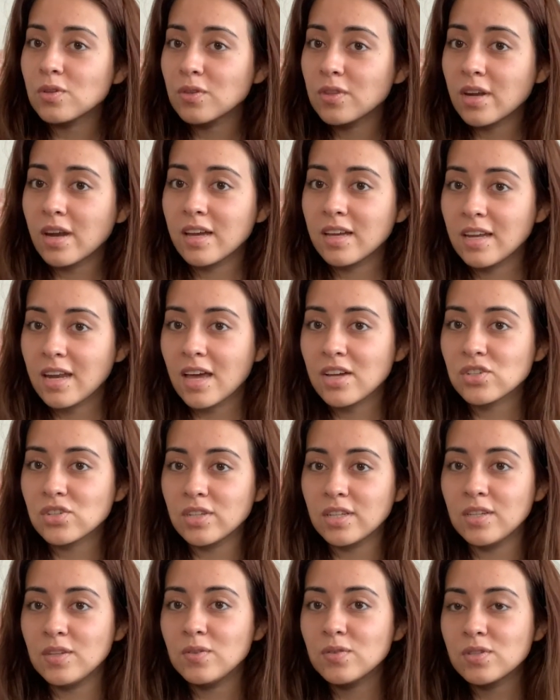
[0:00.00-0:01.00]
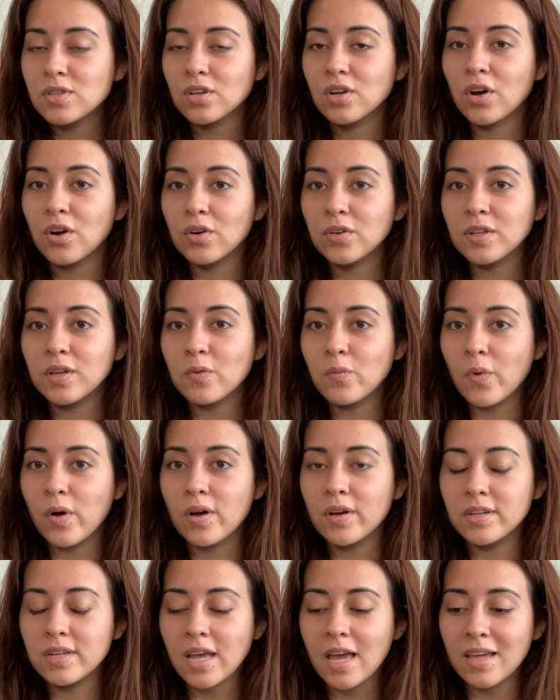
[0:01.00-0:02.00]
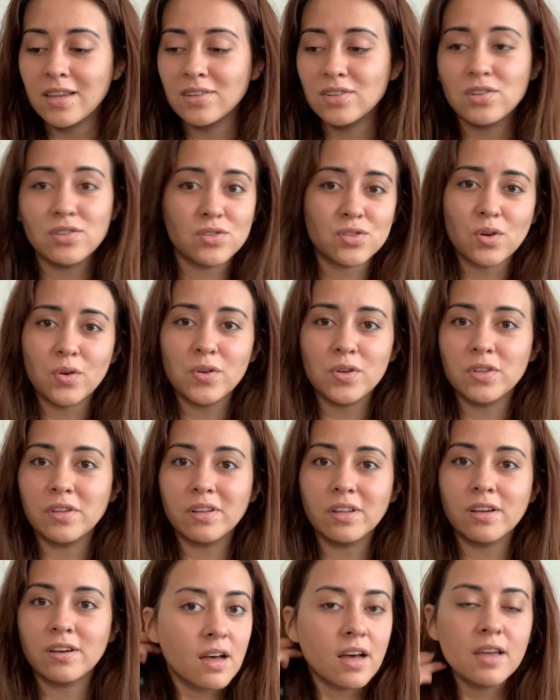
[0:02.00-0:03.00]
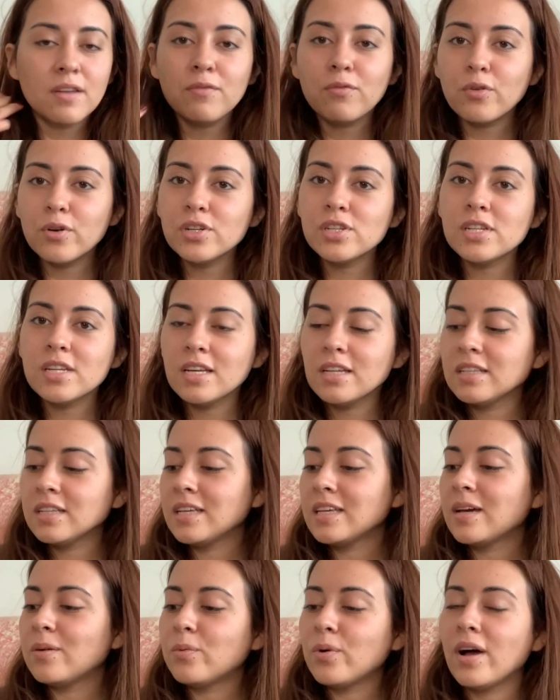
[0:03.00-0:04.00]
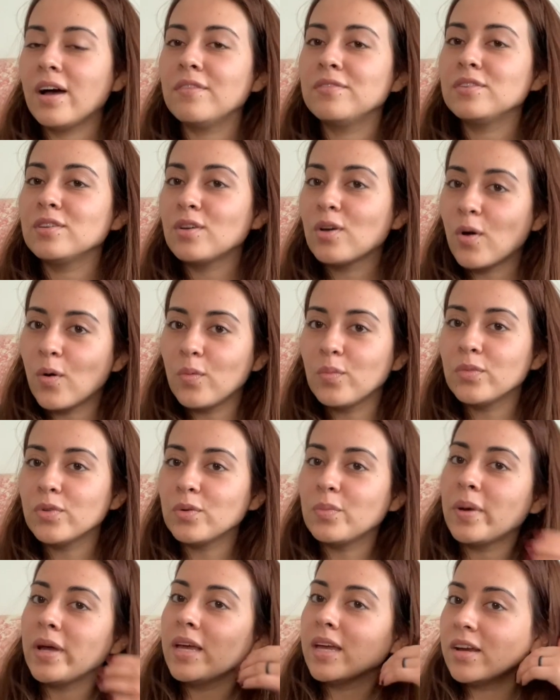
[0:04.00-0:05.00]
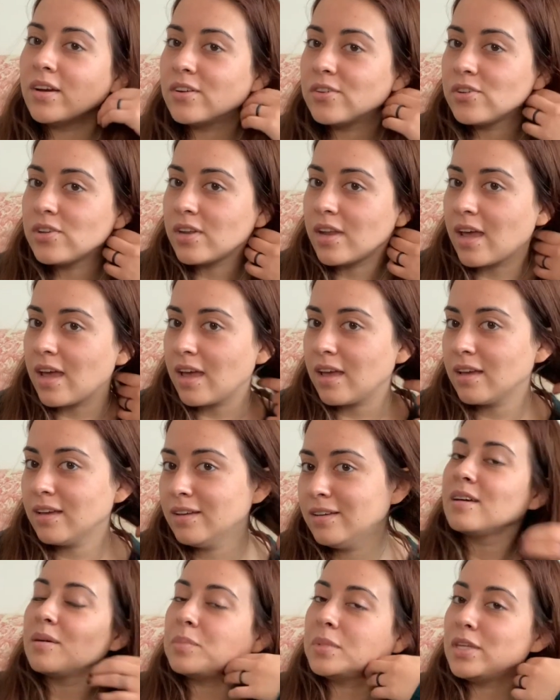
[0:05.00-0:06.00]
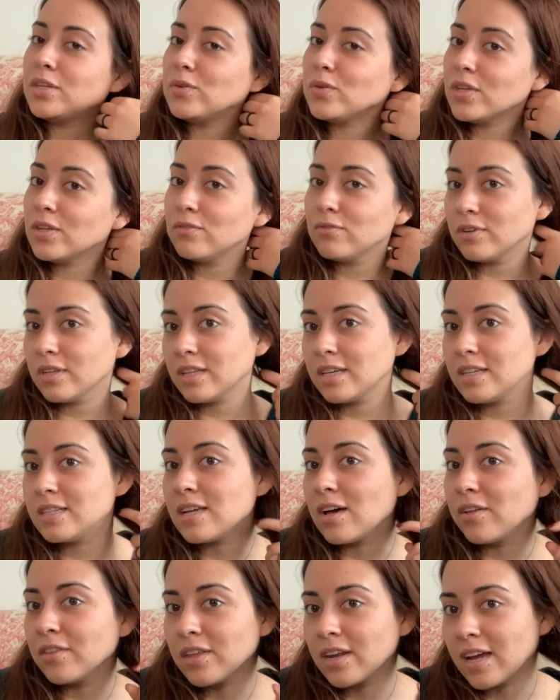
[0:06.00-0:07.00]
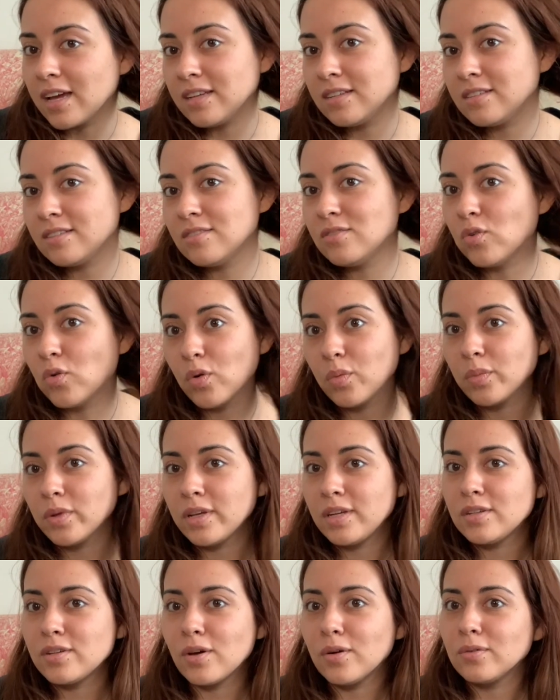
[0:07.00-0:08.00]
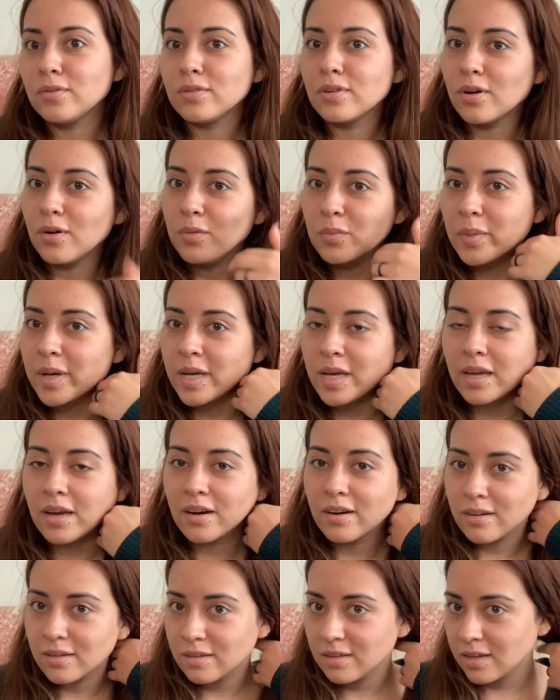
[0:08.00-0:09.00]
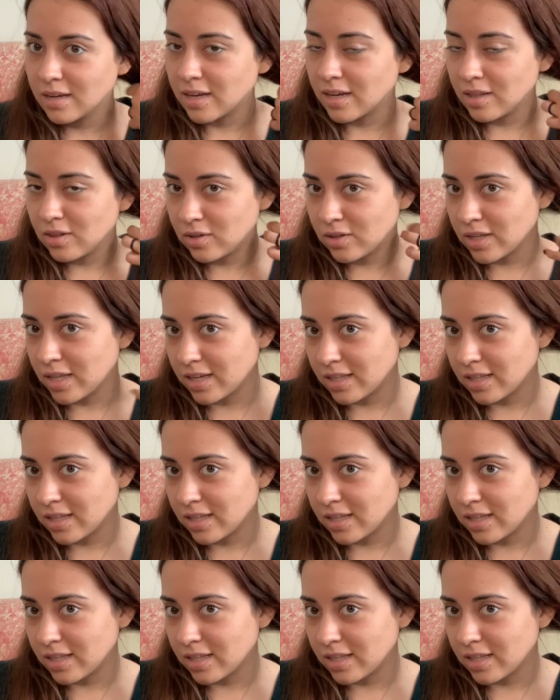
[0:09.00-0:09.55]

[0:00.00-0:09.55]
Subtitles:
that I can actually use the curling wand and show you the look. Unfortunately, I will have to comb through my hair today. I mean, you can really tell that I normally don't comb my hair. I look like